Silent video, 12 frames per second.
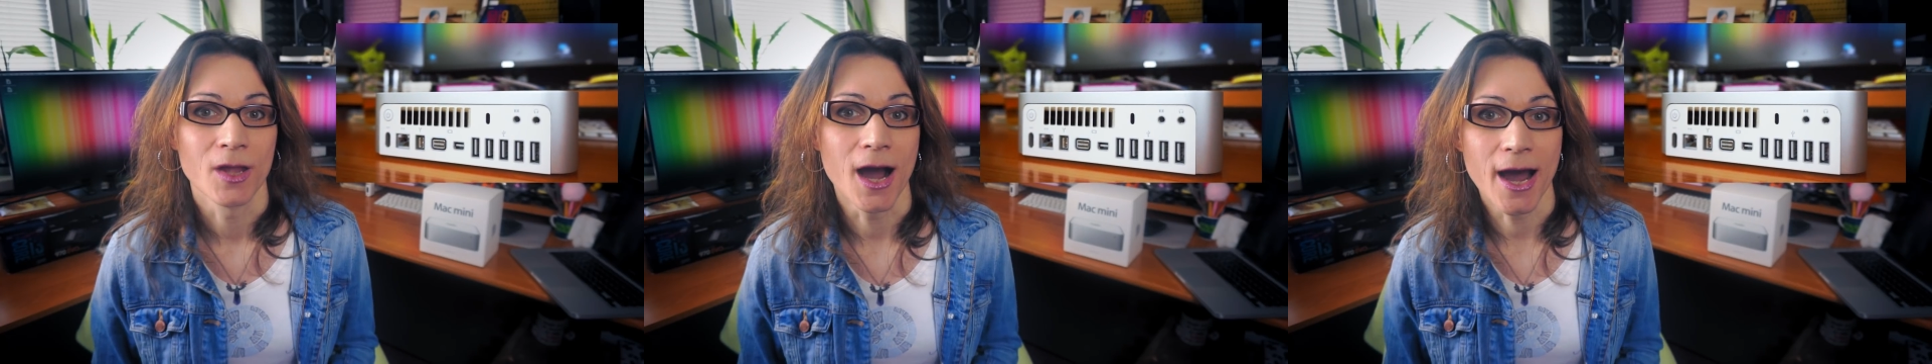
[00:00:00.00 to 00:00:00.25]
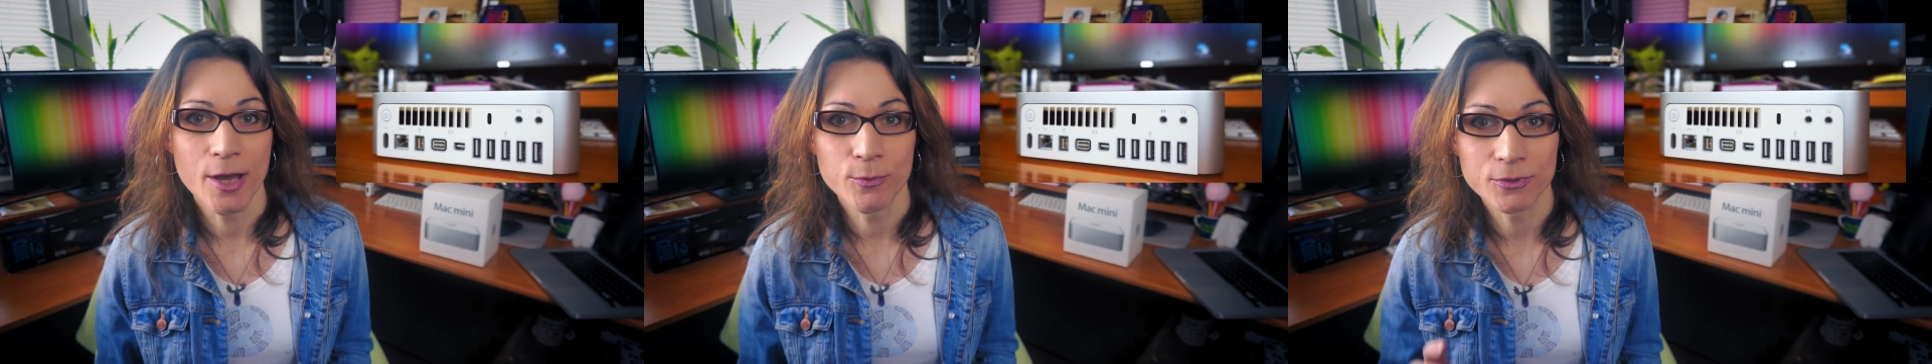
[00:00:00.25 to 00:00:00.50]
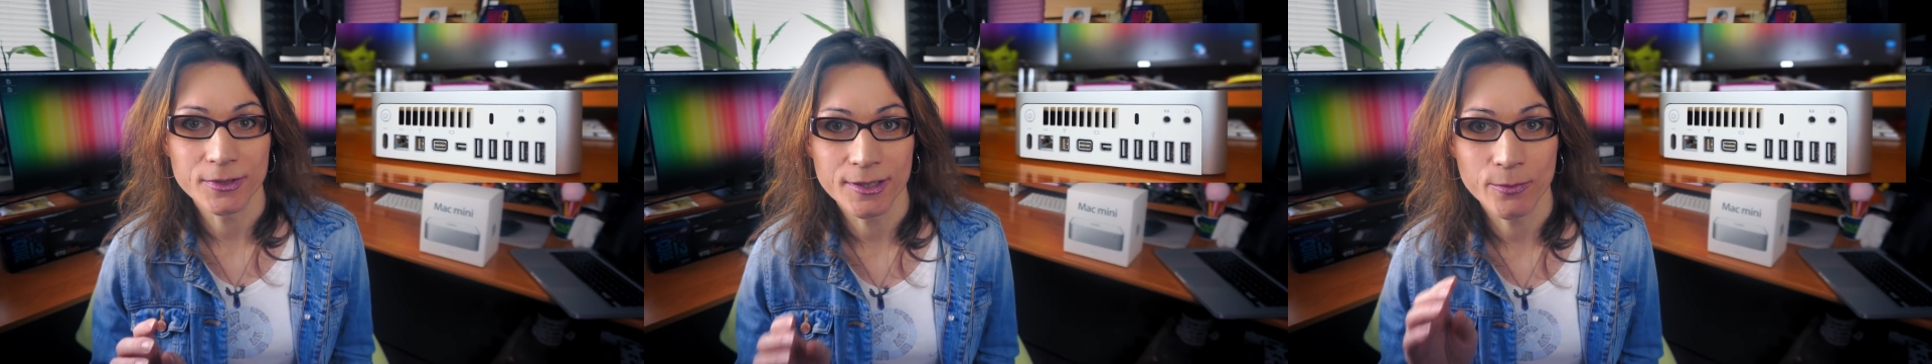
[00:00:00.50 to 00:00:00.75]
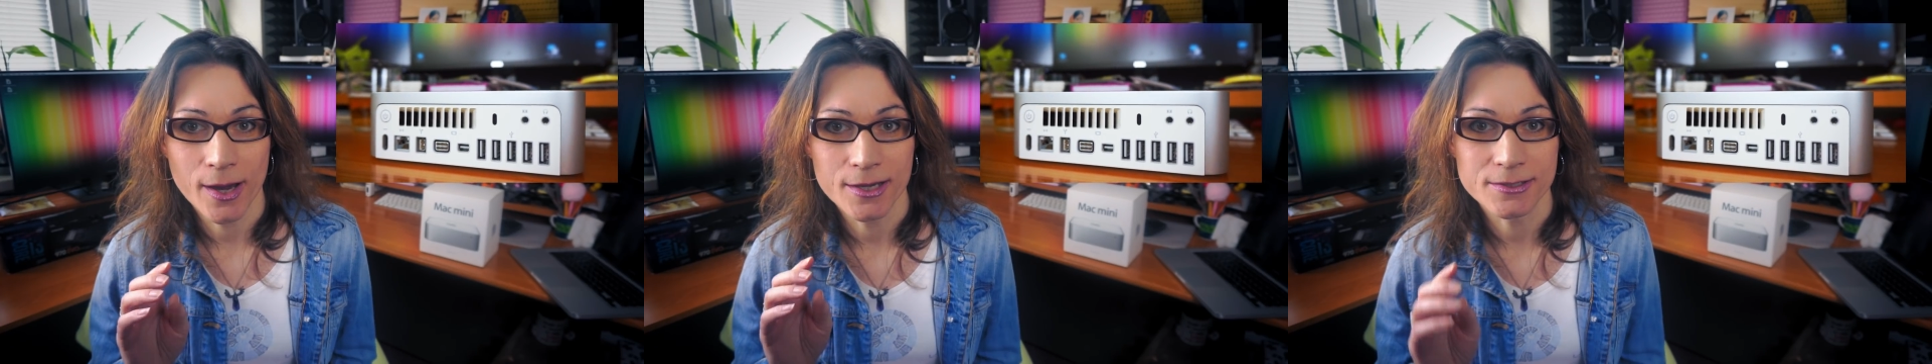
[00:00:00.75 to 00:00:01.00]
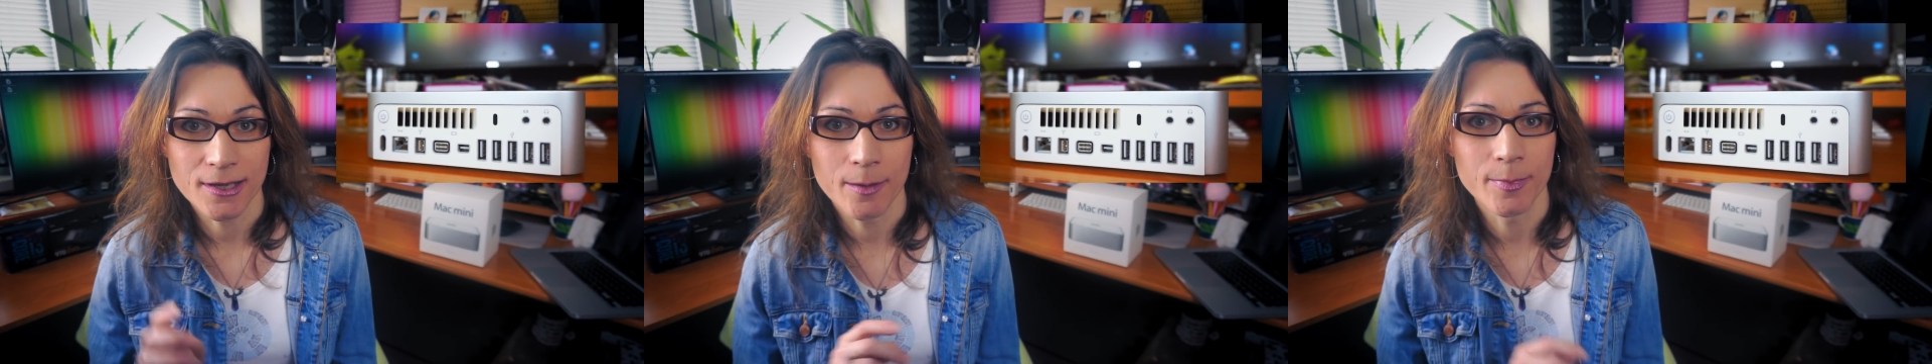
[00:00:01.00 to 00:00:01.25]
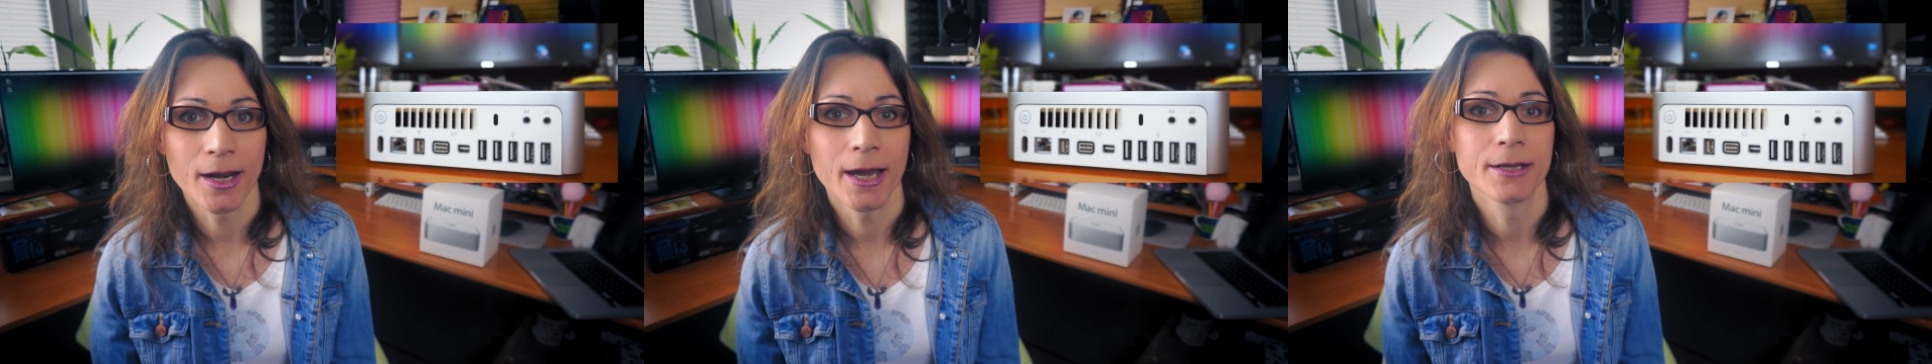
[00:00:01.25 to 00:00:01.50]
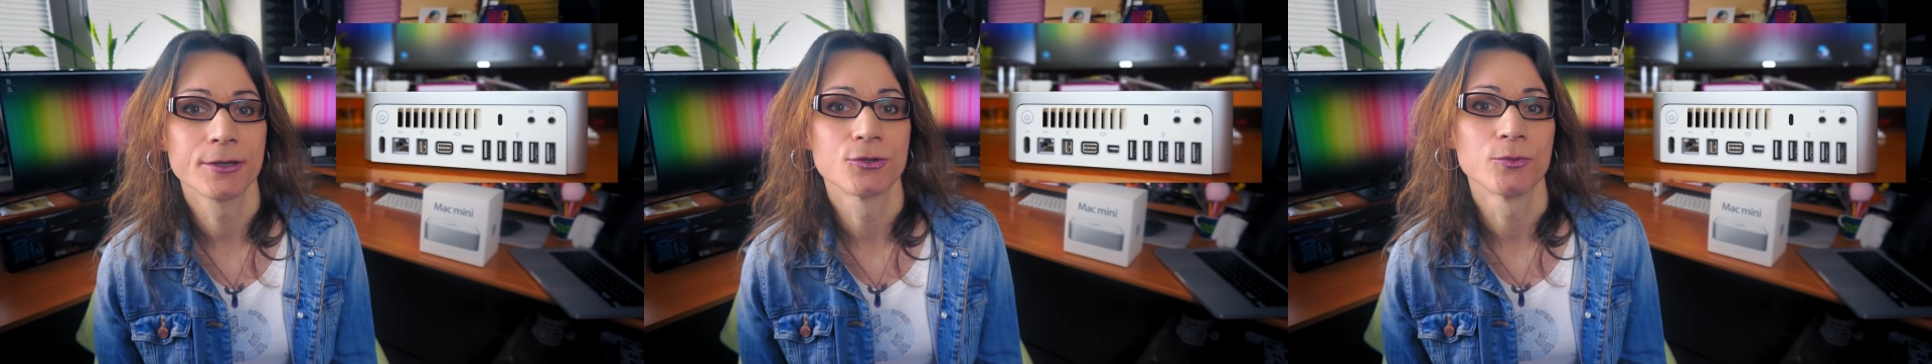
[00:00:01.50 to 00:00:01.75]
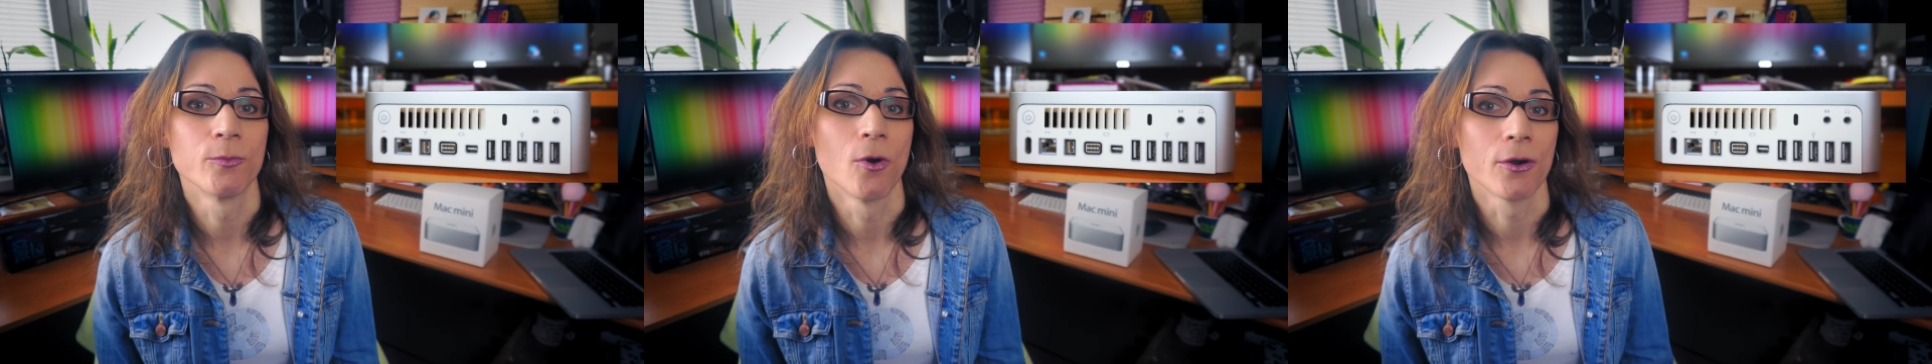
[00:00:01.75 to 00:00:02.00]
I would advise upgrade it
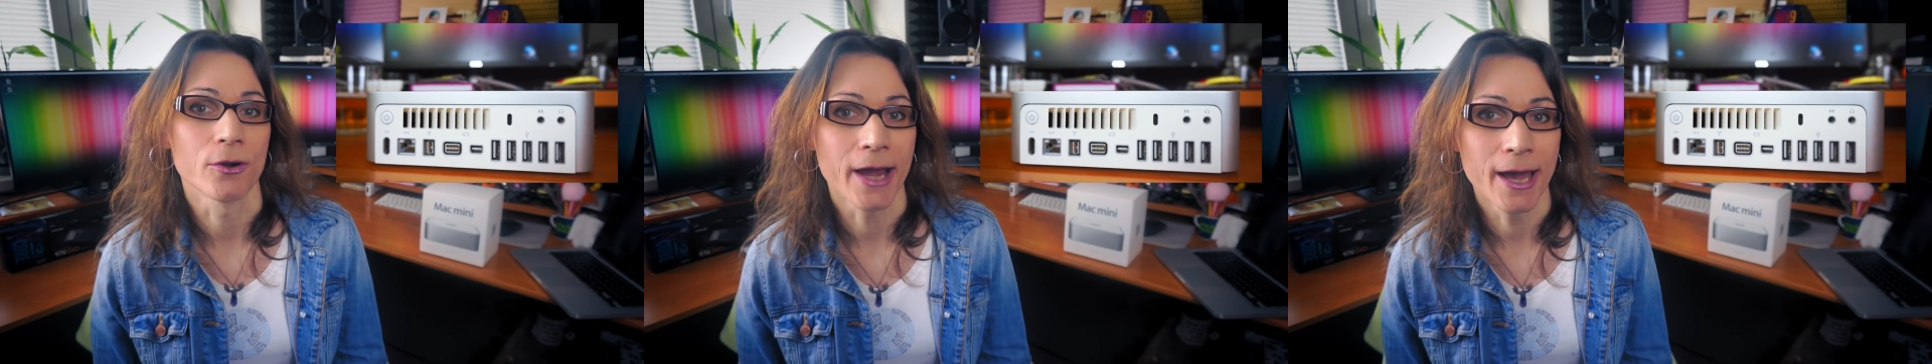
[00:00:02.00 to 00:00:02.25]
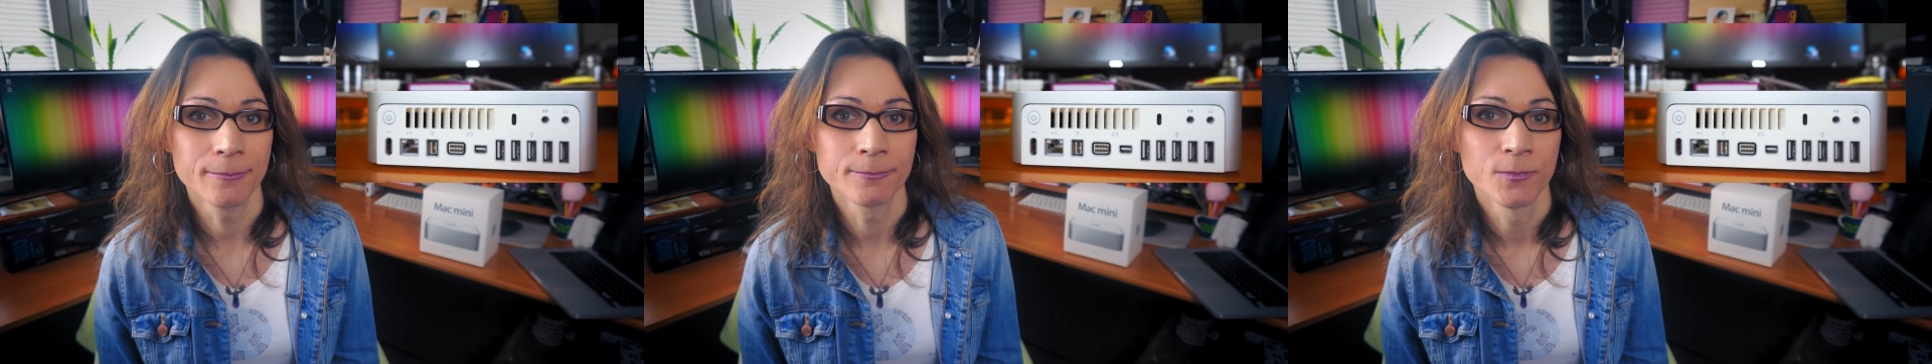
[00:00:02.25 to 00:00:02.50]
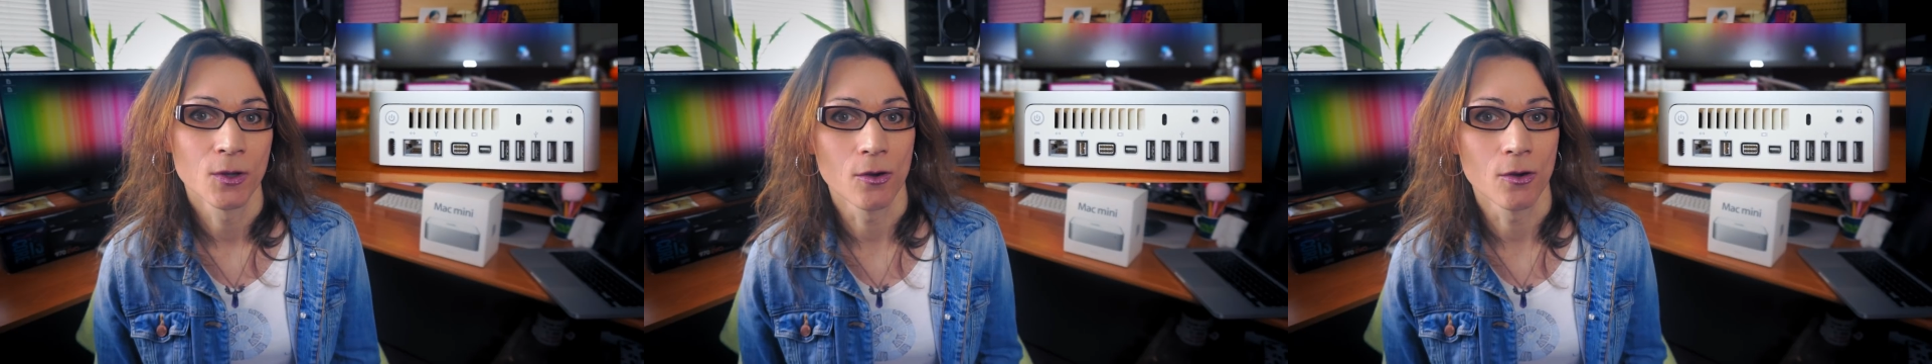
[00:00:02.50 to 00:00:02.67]
to more RAM